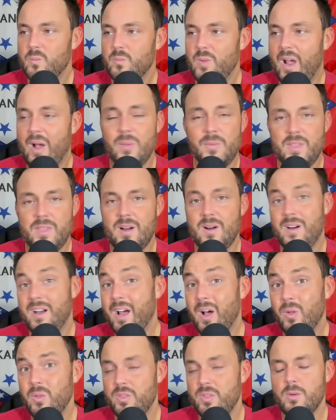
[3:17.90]
out there and
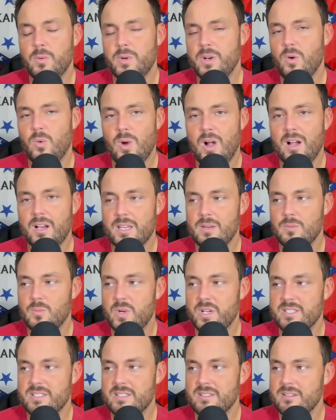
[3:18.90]
healthy. We know Rocket
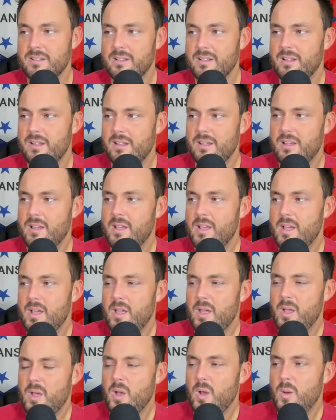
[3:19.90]
wasn't.
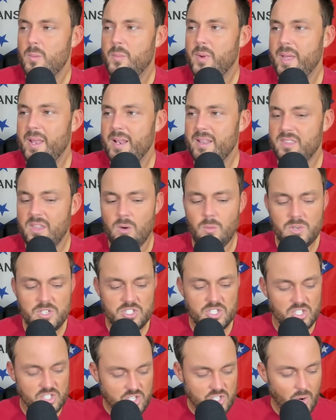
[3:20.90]
But there was
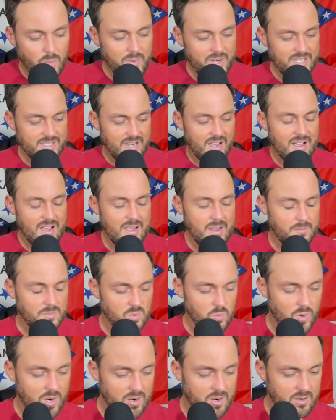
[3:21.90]
just so many times
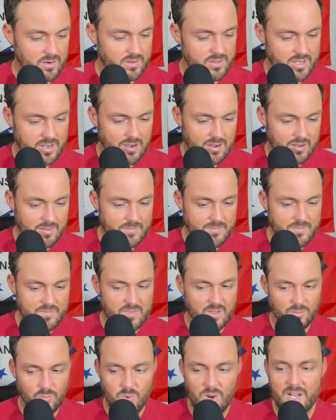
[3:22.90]
where the
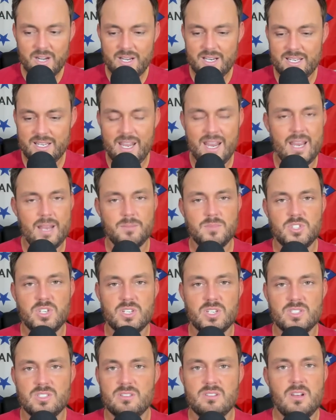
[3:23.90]
running game
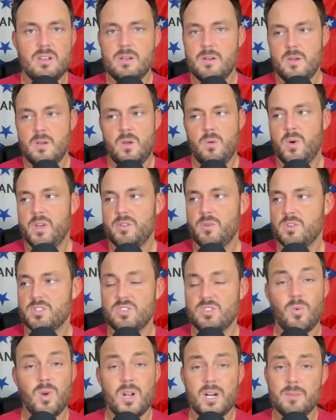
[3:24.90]
just, whether it was
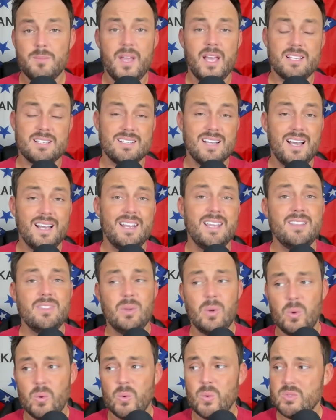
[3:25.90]
the running backs not hitting the
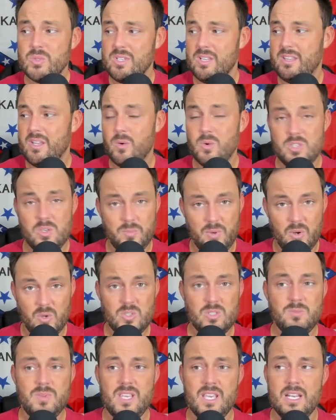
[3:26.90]
holes that they were supposed
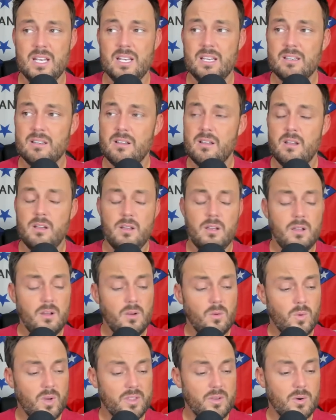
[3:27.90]
to be hitting,
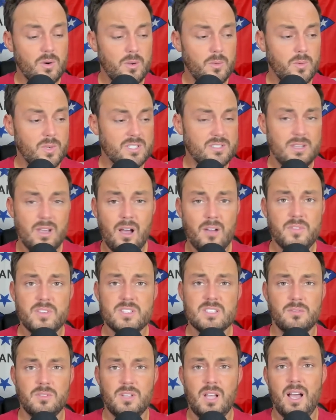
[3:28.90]
whether it was the
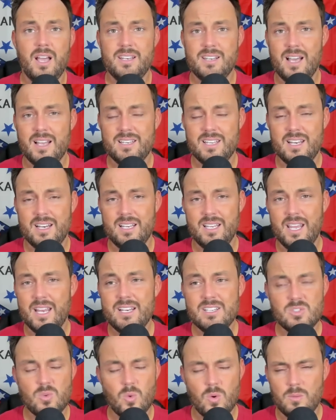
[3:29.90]
offensive line not getting
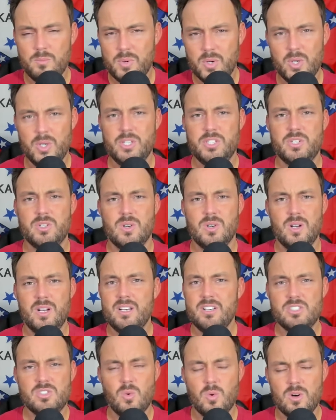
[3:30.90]
any sort of push or any
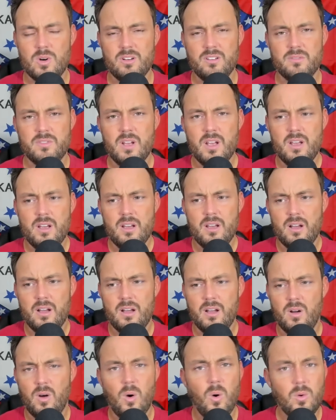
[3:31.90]
sort of
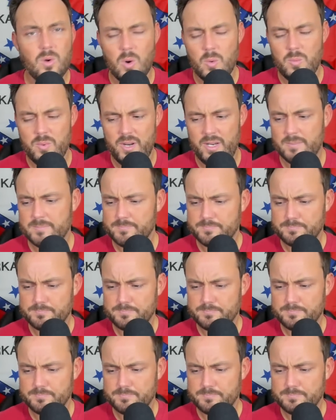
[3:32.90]
hole opening,